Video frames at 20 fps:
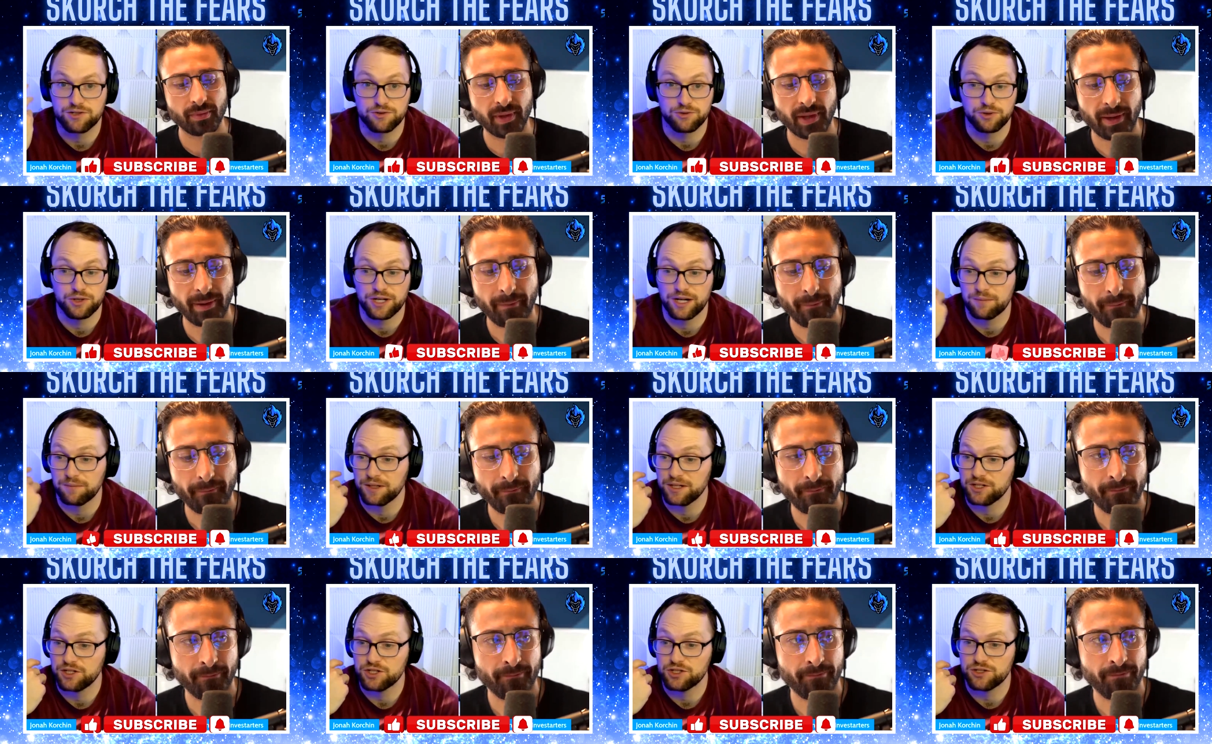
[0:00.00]
Speaker 1: screw it, I'm
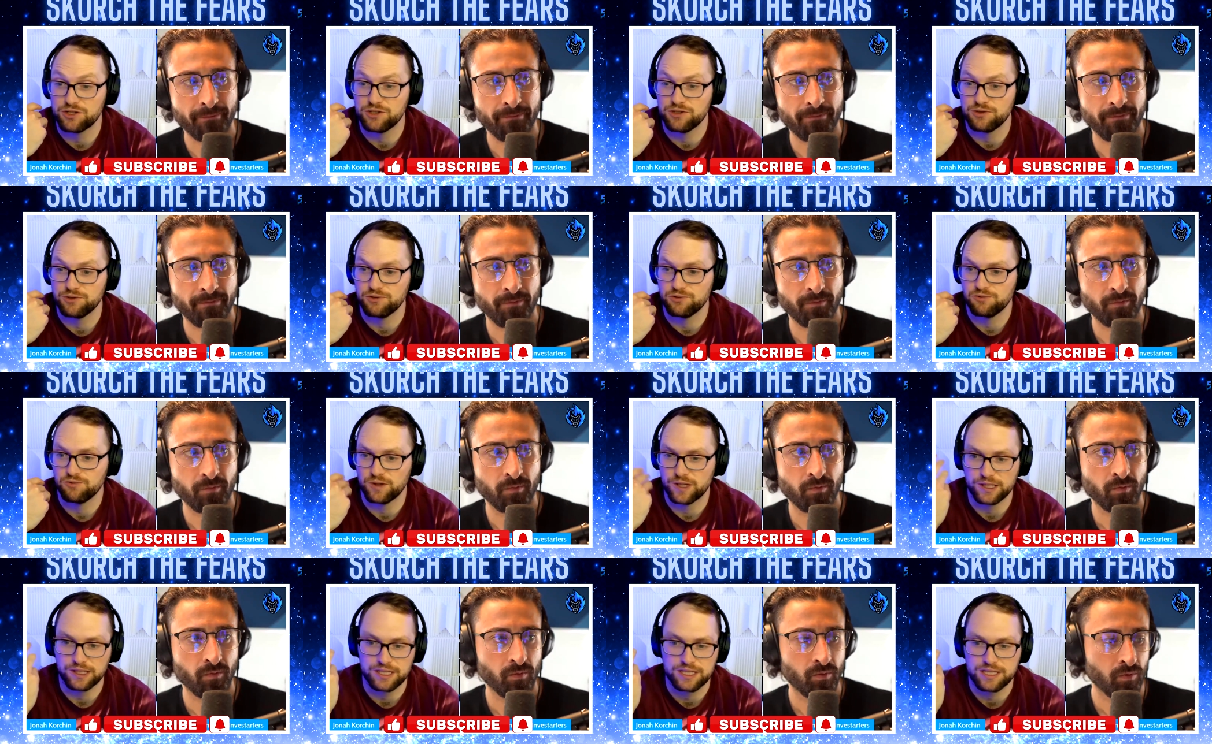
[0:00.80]
going to just do
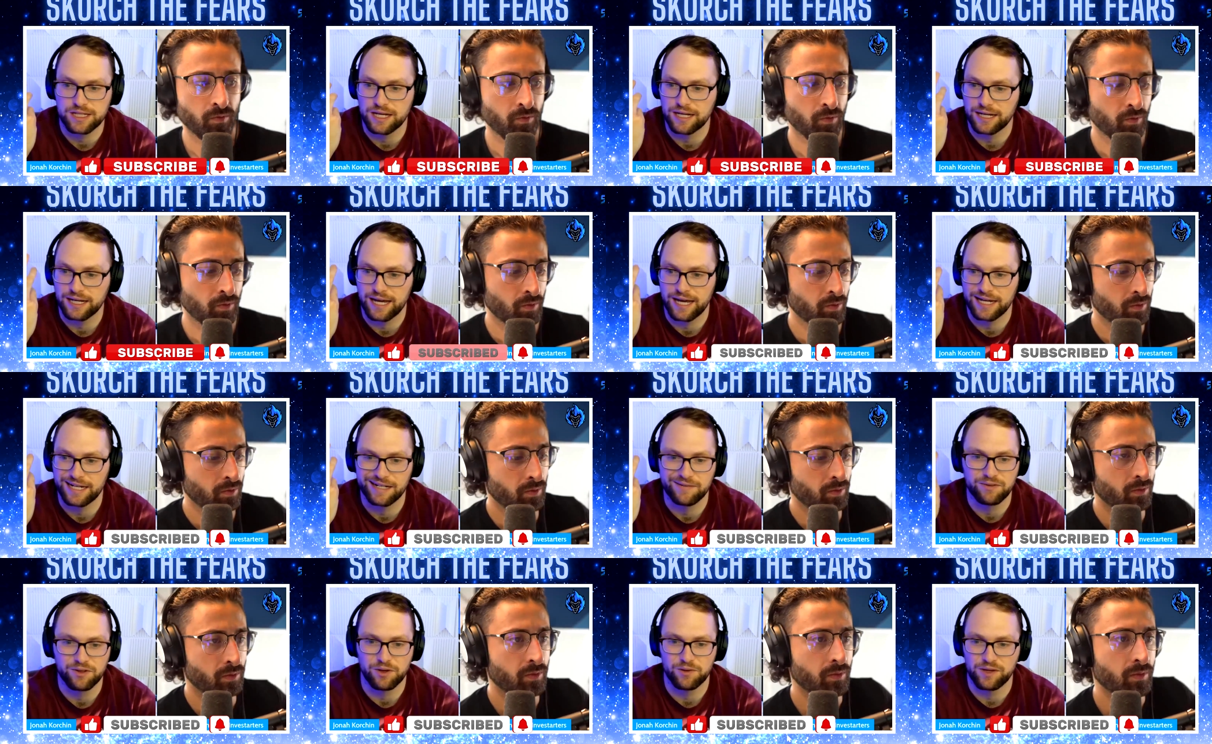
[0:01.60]
real estate again,
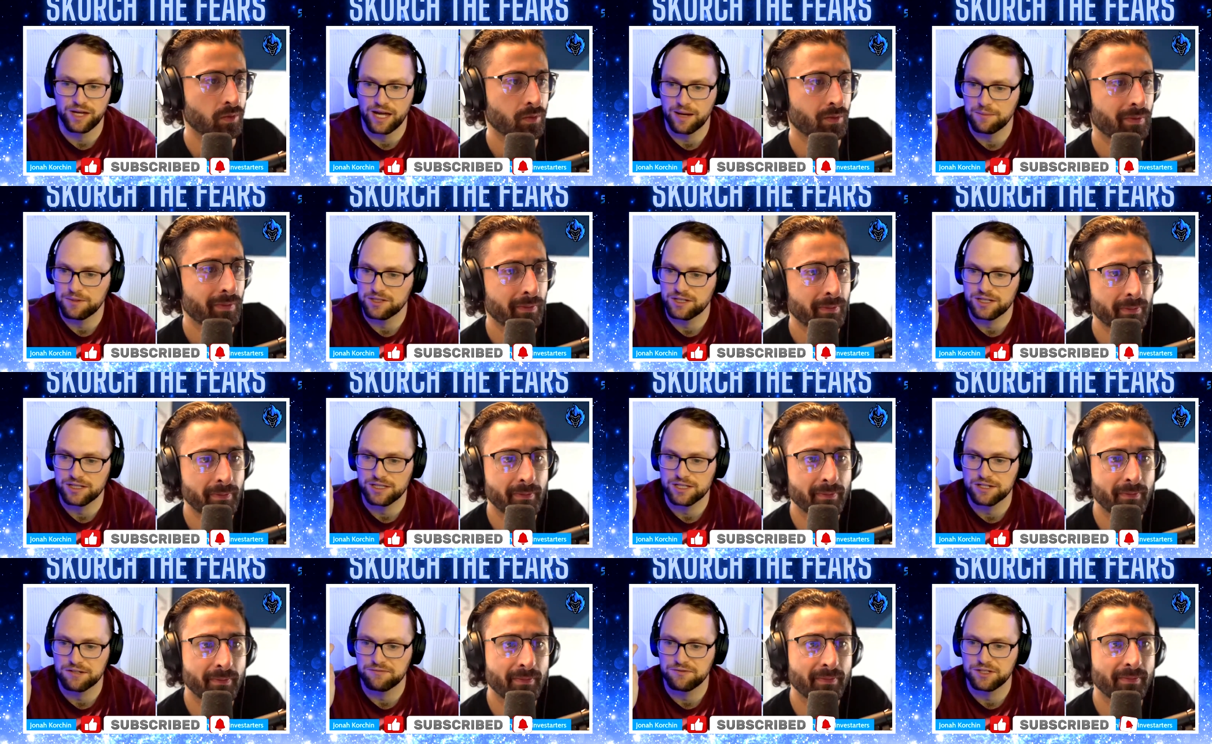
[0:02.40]
even though the
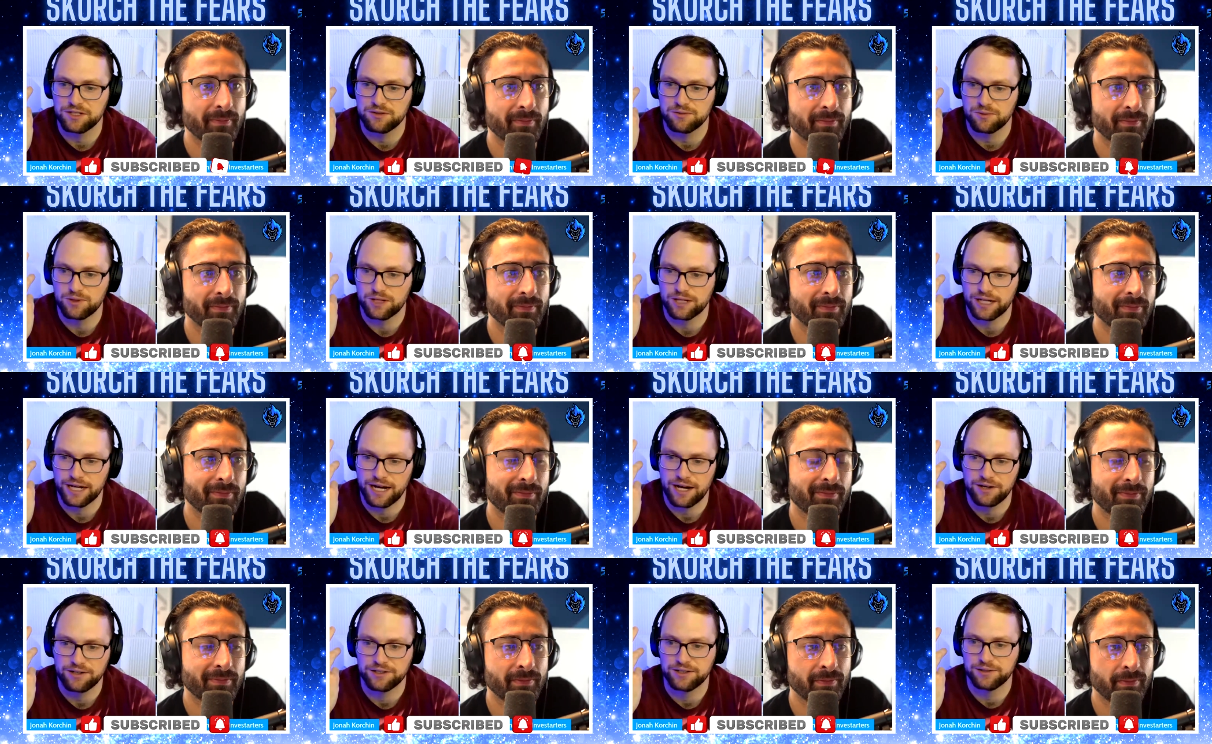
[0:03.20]
Amazon stuff didn't work
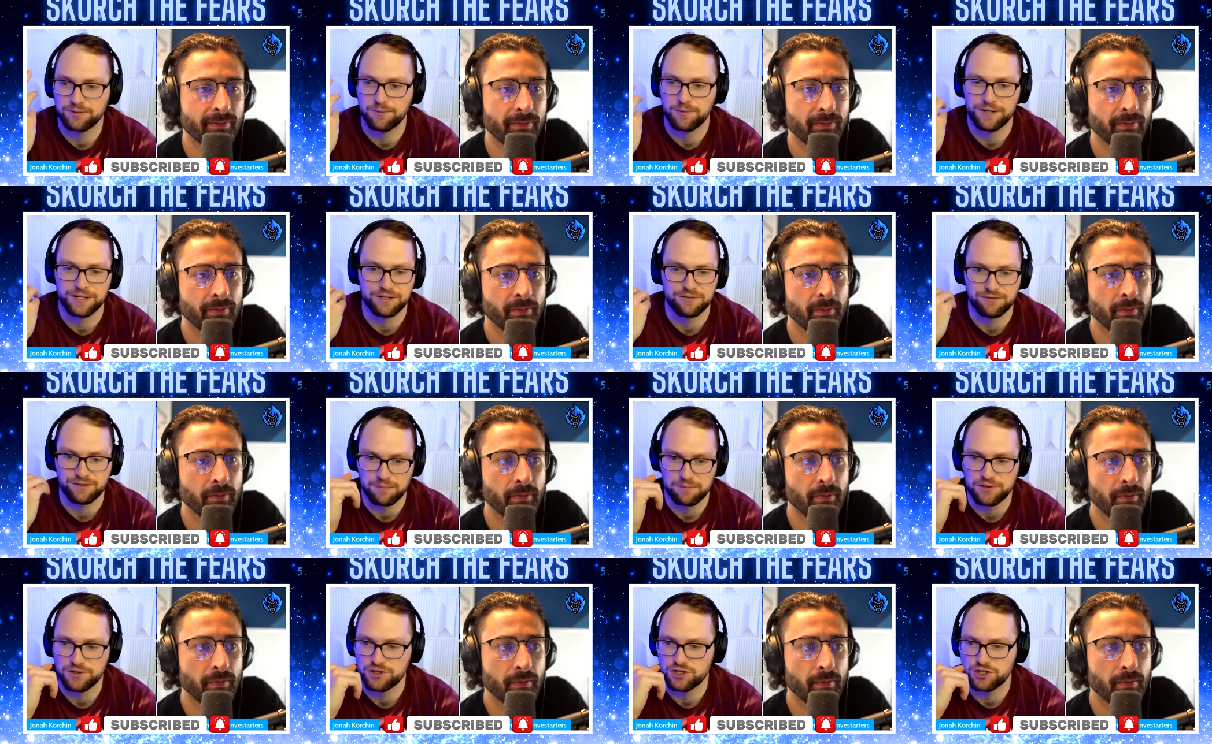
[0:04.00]
out? Or what do you
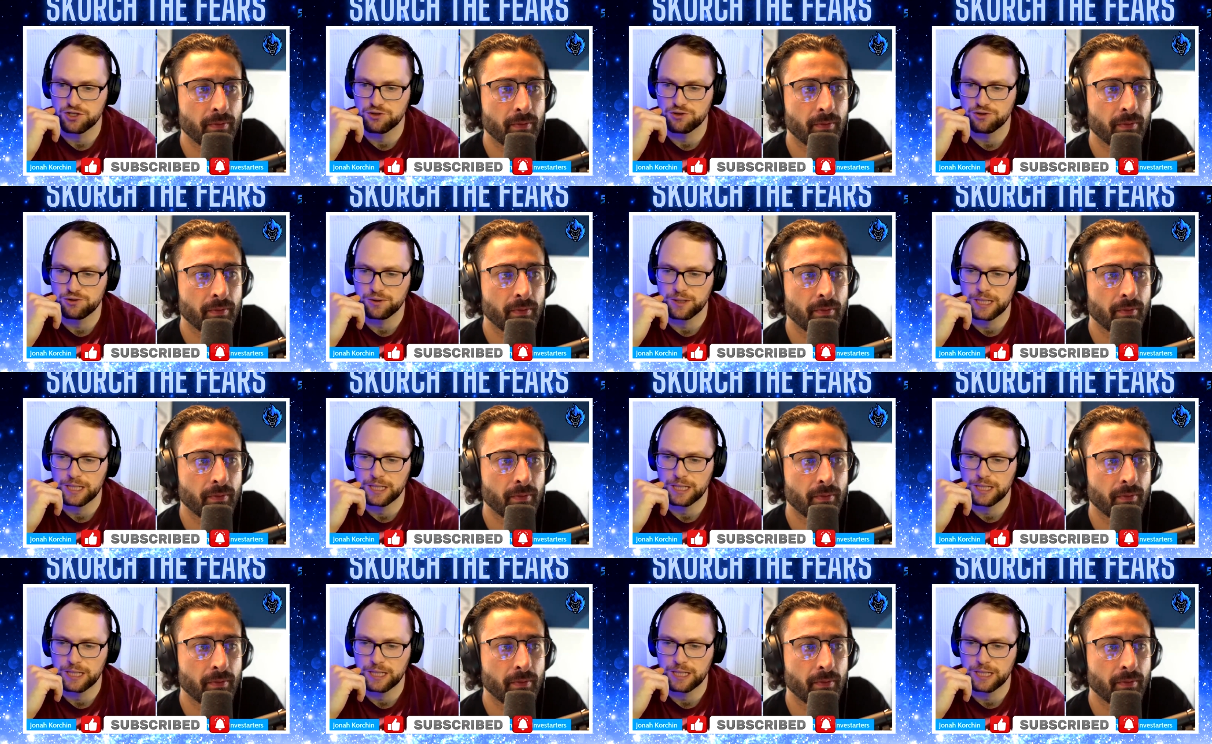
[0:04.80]
feel pushed you through